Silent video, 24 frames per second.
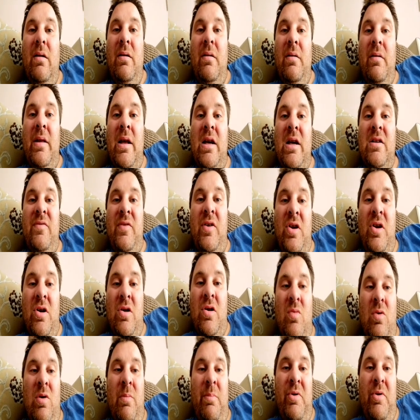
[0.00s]
next video,
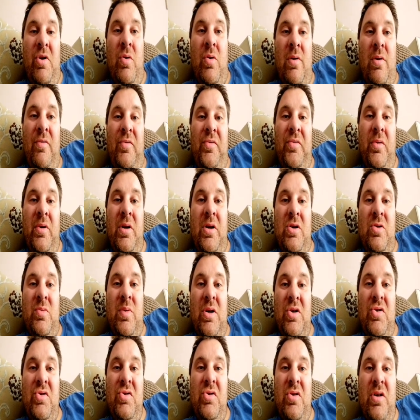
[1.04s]
we'll be going through these
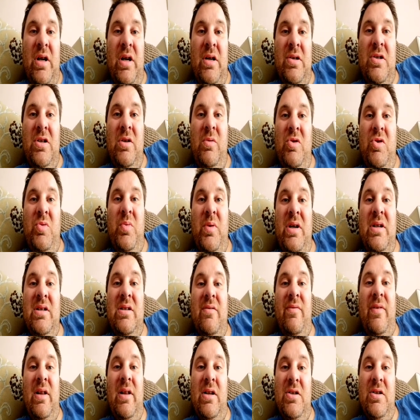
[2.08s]
questions on here and see which one is the
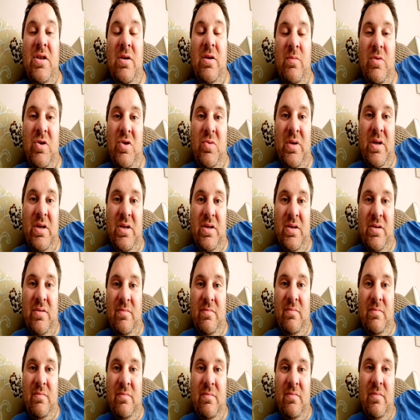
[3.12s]
fallacy and which one isn't.
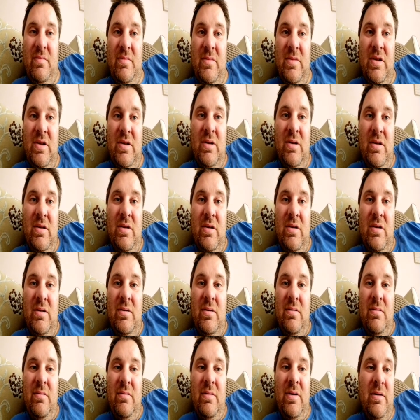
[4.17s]

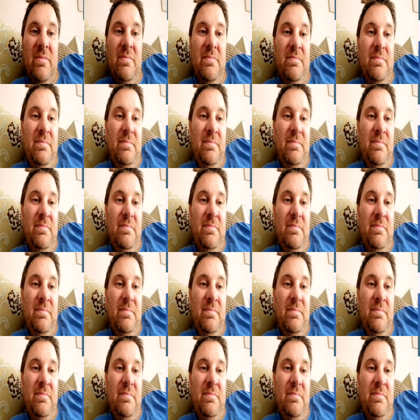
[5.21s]
Yep.